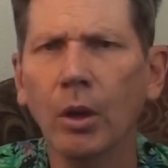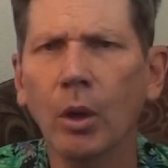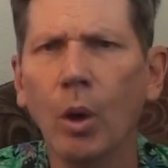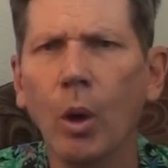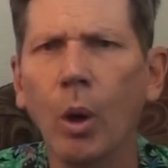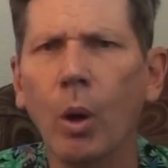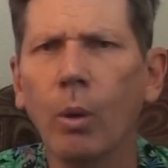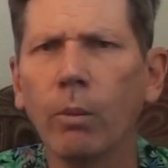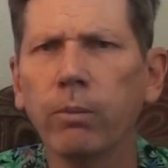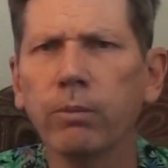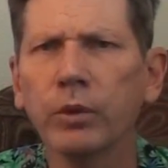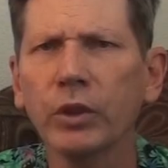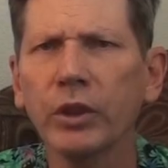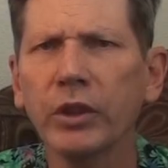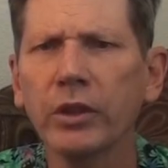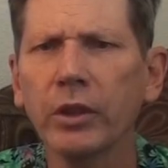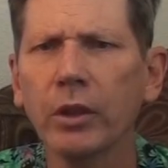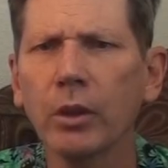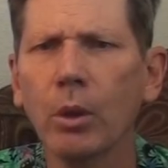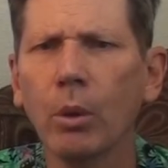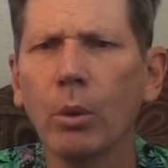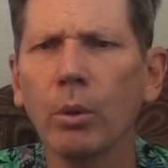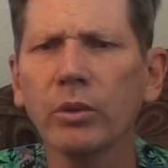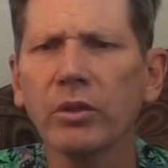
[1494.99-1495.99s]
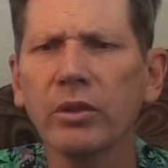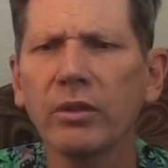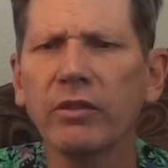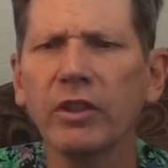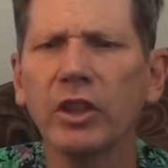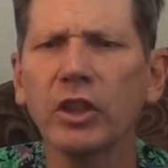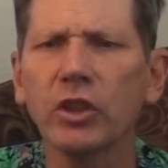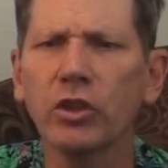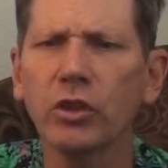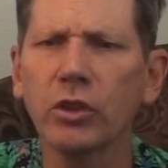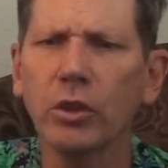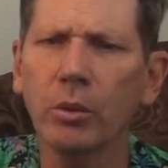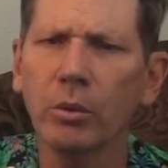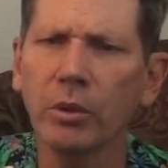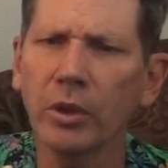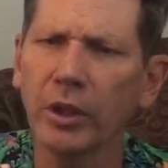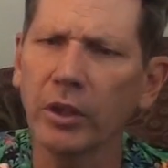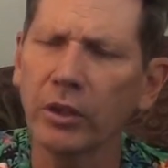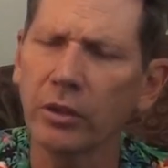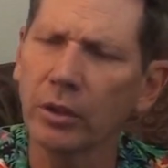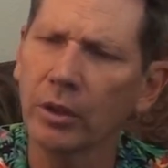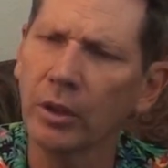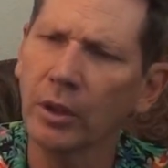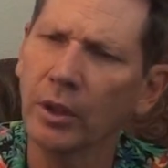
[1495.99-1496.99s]
hopefully the goals of each
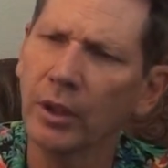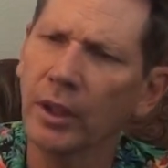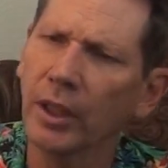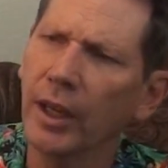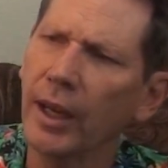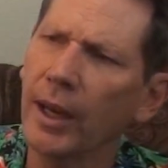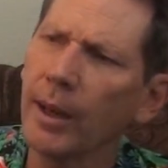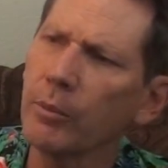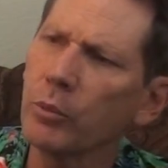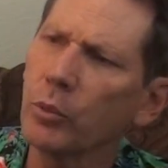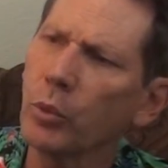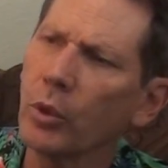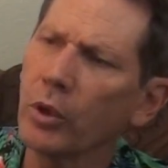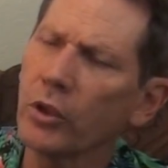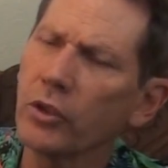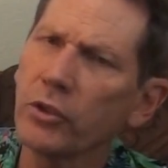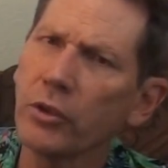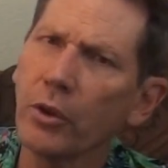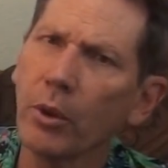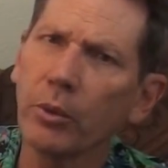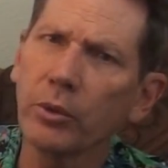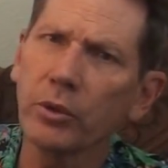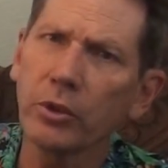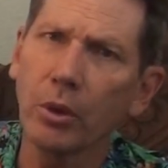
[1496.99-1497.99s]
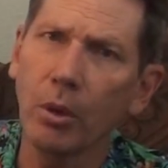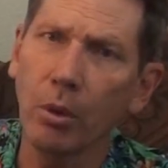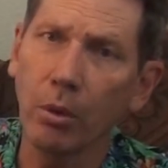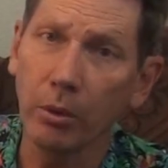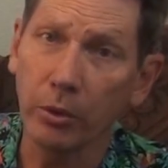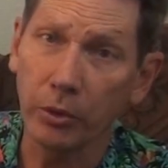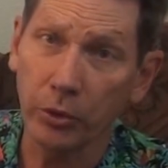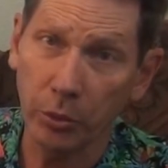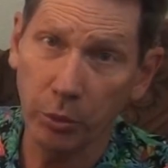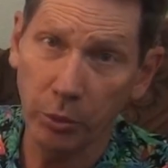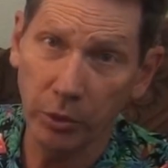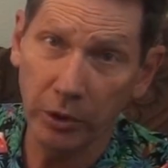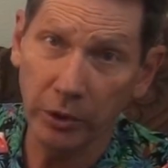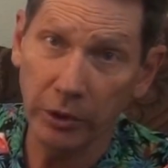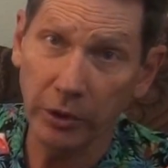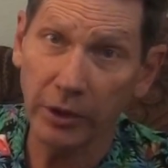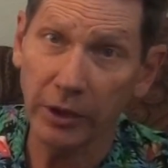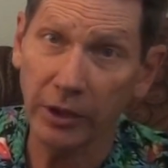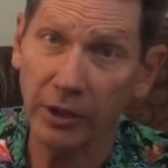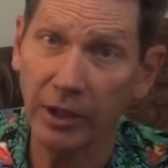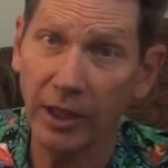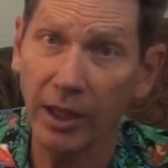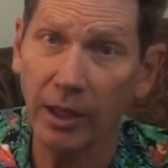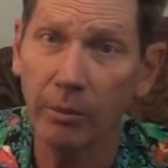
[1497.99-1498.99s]
unit aim towards those goals. We'll look
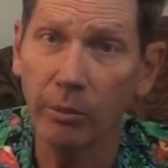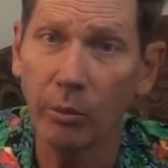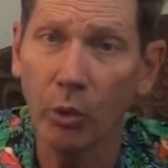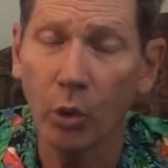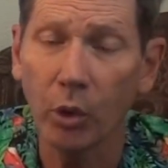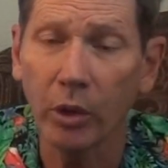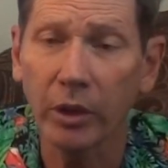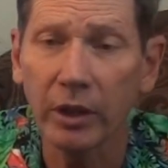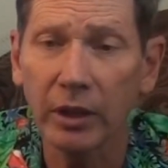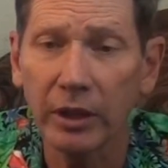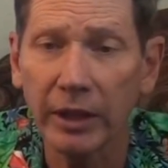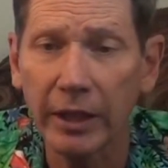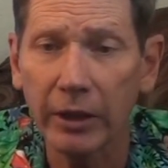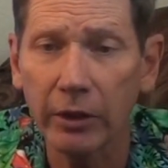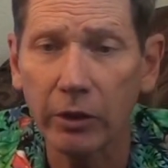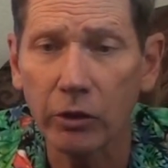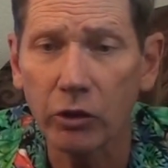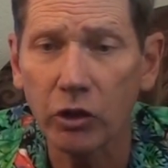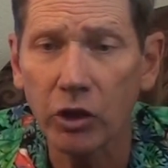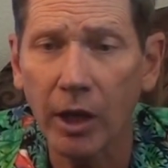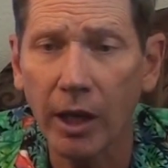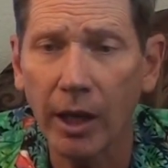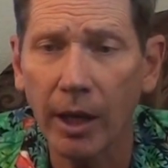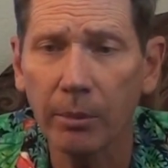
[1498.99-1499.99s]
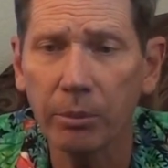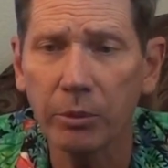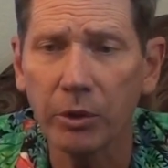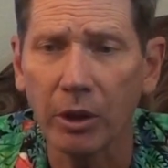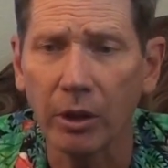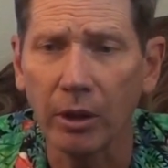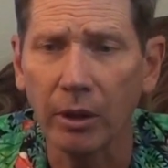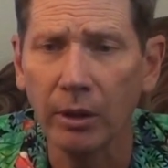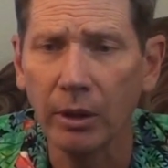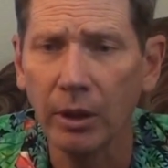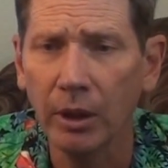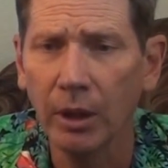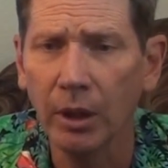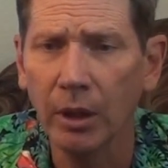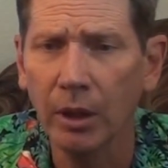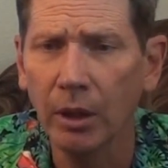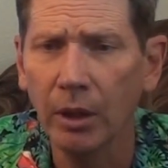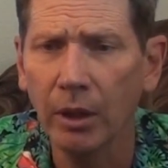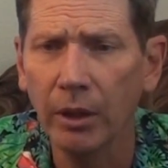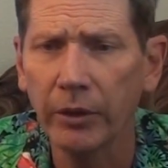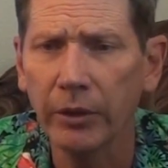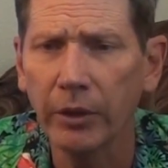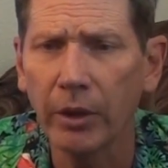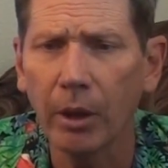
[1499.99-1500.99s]
at that more in a later chapter.
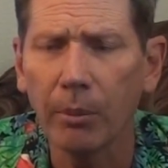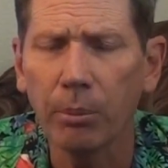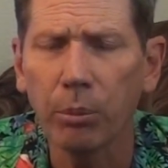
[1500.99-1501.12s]
There are